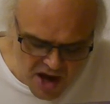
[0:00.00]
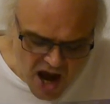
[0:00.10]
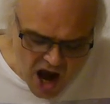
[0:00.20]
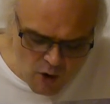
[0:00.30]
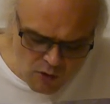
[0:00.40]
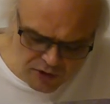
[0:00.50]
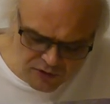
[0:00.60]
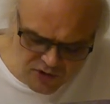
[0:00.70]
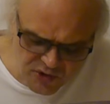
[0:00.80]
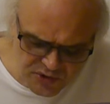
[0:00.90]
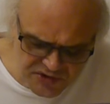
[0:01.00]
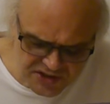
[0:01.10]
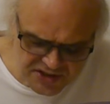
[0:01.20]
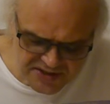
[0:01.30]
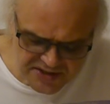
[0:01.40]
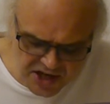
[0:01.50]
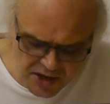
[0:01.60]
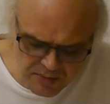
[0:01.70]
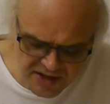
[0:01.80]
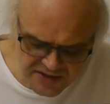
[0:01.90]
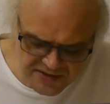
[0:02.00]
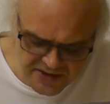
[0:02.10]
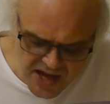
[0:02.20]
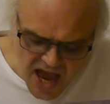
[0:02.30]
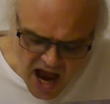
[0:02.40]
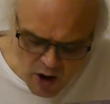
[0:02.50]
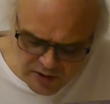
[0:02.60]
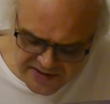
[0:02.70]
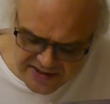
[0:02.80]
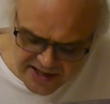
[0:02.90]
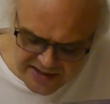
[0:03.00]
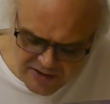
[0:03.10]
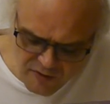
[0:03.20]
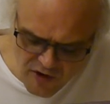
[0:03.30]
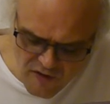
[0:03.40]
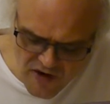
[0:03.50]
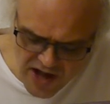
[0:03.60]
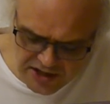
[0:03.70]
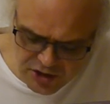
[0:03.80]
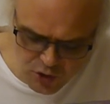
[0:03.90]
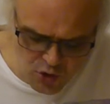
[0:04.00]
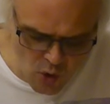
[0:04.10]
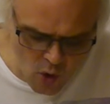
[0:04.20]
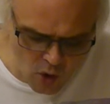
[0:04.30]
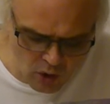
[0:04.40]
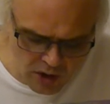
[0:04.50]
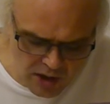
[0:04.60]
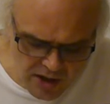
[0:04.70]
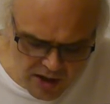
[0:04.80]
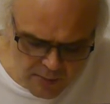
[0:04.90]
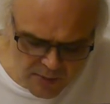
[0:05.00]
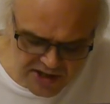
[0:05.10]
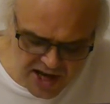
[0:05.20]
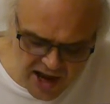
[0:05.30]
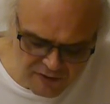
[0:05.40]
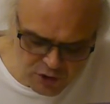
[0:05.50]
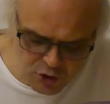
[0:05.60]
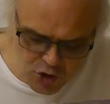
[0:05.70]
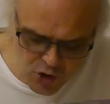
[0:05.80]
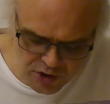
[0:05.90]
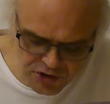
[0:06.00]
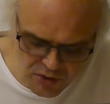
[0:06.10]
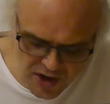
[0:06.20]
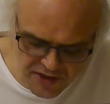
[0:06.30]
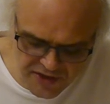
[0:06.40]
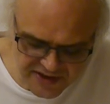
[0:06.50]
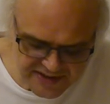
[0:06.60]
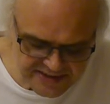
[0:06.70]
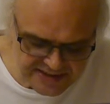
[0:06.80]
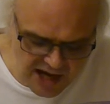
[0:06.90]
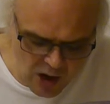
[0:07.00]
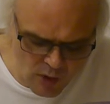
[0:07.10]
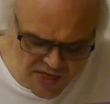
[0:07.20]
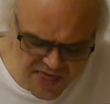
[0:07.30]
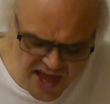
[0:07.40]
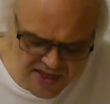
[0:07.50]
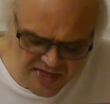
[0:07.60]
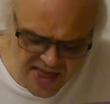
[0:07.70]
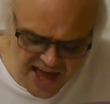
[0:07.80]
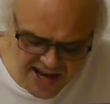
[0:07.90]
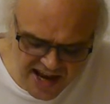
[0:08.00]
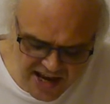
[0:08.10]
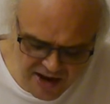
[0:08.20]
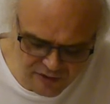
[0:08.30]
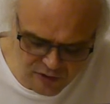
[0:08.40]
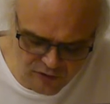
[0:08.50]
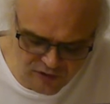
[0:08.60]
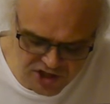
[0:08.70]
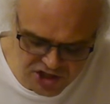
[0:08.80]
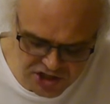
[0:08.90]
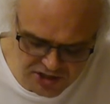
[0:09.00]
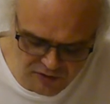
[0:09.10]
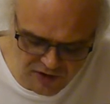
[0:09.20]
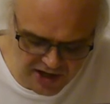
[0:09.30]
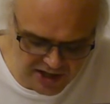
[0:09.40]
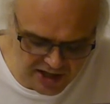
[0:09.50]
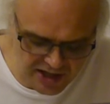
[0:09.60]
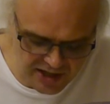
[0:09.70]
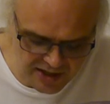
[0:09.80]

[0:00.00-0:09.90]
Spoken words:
How confusing this time is, how sad the farewell to you all. But I have to turn to other things now, and then I have to finish it finally.